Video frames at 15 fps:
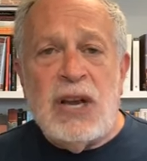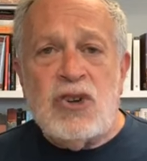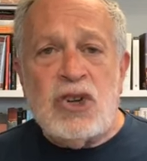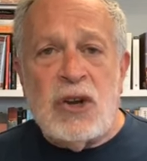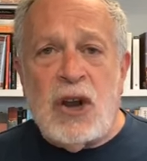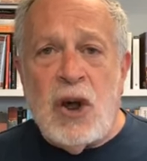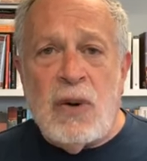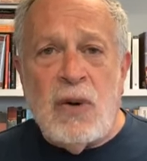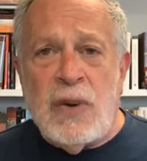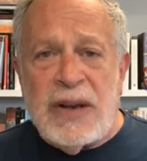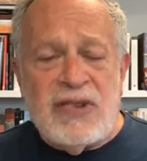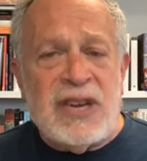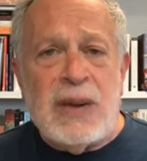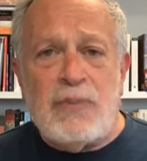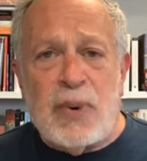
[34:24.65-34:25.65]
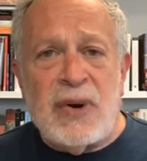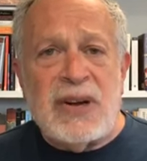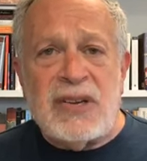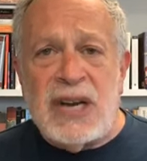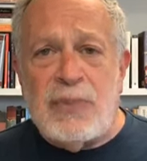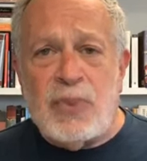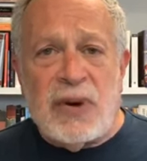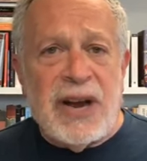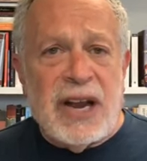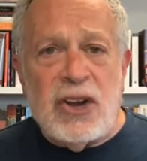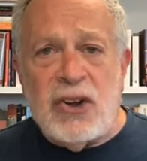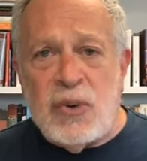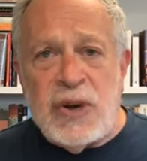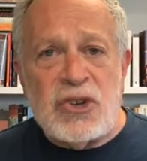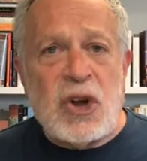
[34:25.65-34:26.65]
to go deeper and deeper
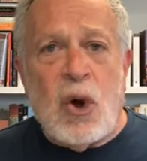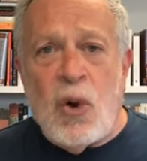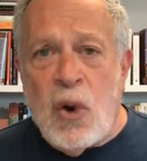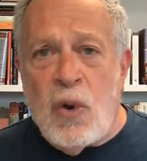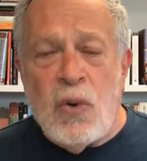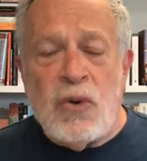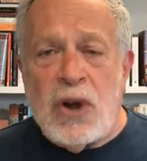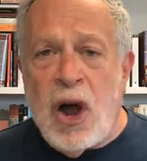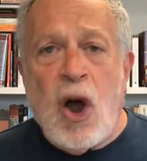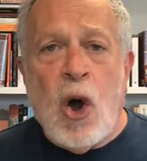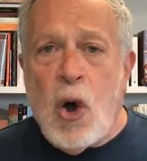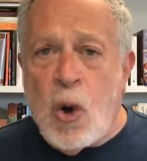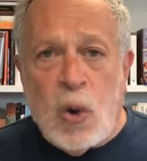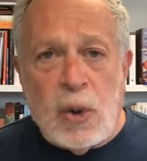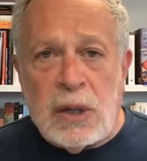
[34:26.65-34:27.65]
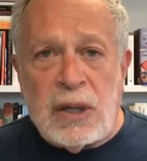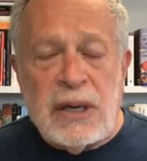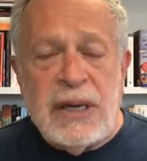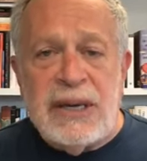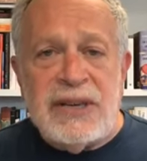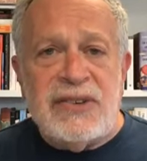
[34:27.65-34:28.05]
into his own hole,